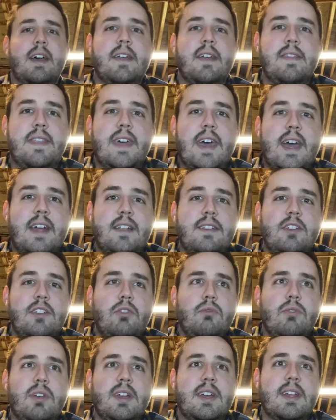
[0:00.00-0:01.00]
that
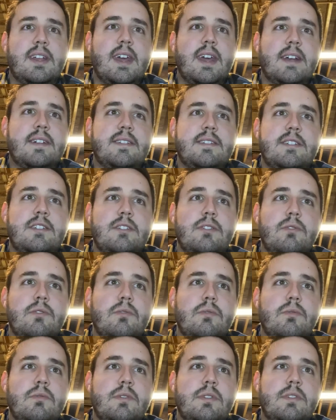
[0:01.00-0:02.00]
you can connect
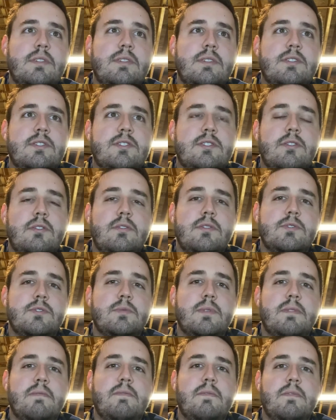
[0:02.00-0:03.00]
to
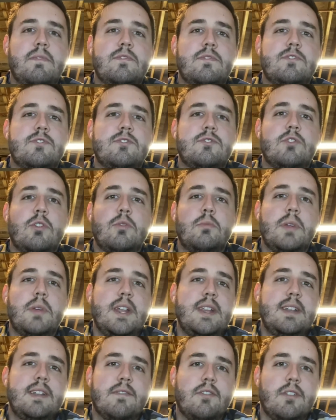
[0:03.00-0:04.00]
students with so
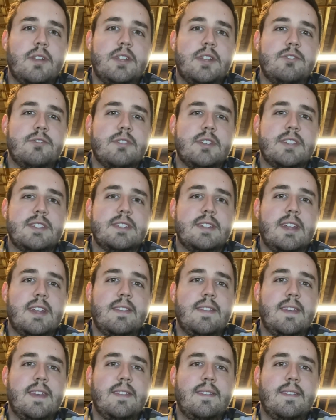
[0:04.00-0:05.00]
many different interests. And I
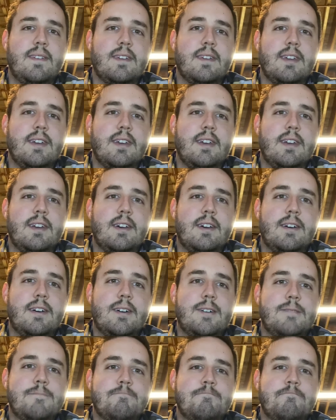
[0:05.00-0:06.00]
think
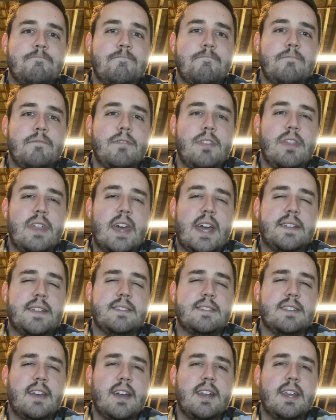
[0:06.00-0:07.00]

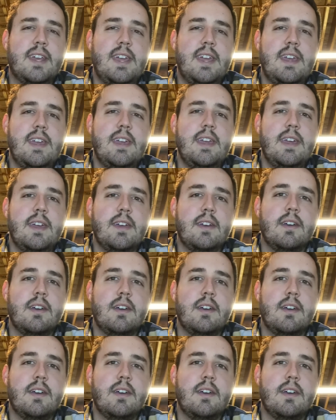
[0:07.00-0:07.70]
that's kind of key,